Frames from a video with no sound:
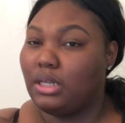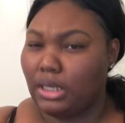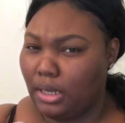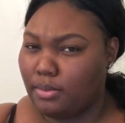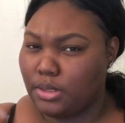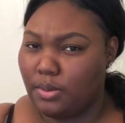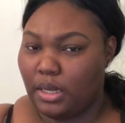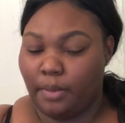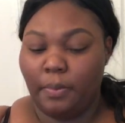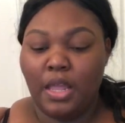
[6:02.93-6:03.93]
good in
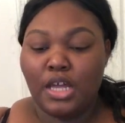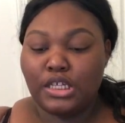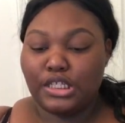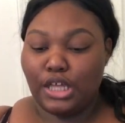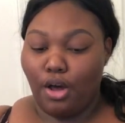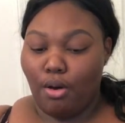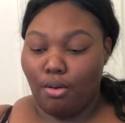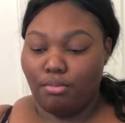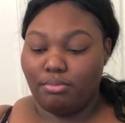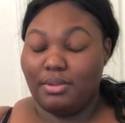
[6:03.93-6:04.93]
between.
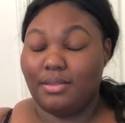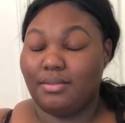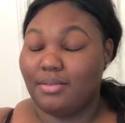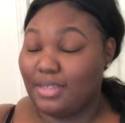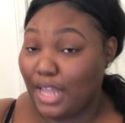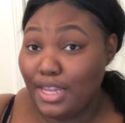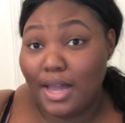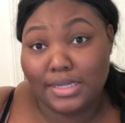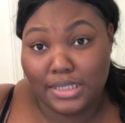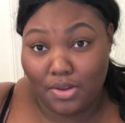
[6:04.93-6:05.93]
So now
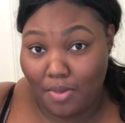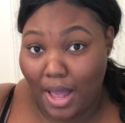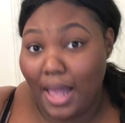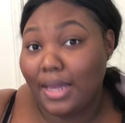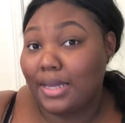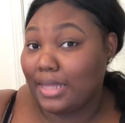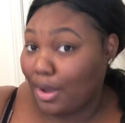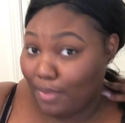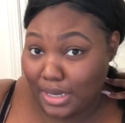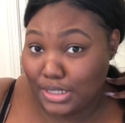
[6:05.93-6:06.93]
y'all see why I could
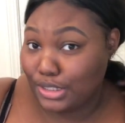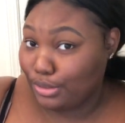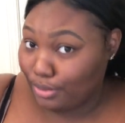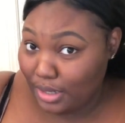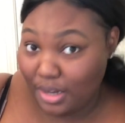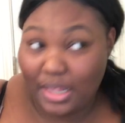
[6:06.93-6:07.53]
not wait until the new year.